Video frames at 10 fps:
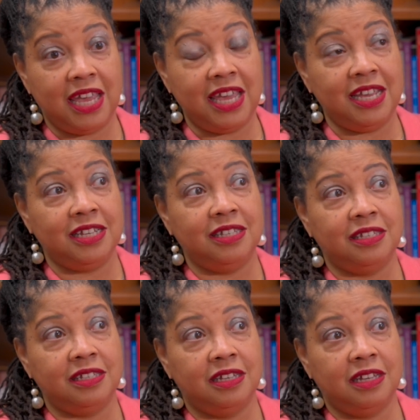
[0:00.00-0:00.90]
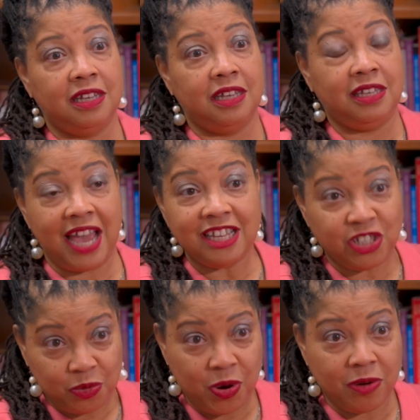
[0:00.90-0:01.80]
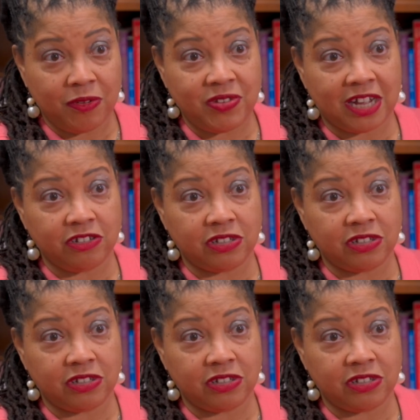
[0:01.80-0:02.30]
is, yes, to work with Dr.